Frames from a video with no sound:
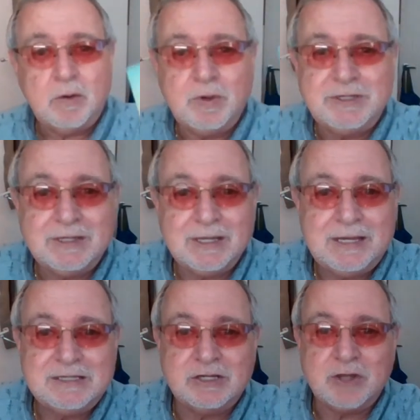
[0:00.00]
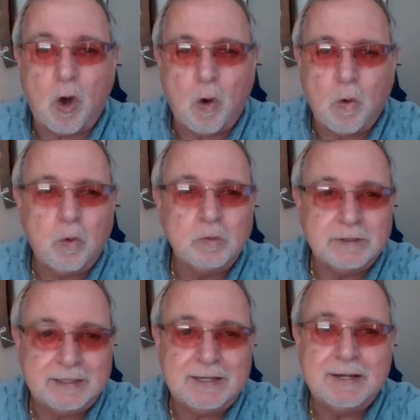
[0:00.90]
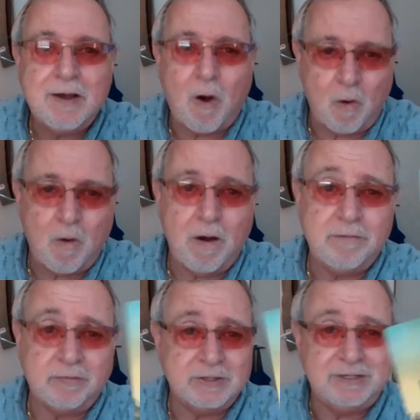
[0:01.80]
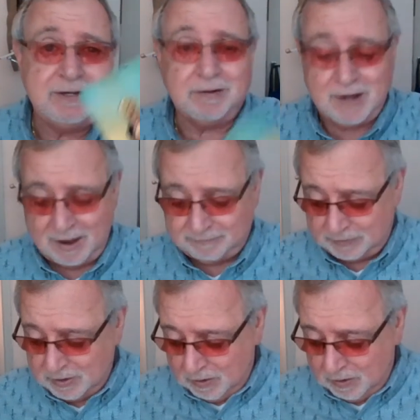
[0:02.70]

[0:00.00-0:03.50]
we see that he's just holding on for dear life,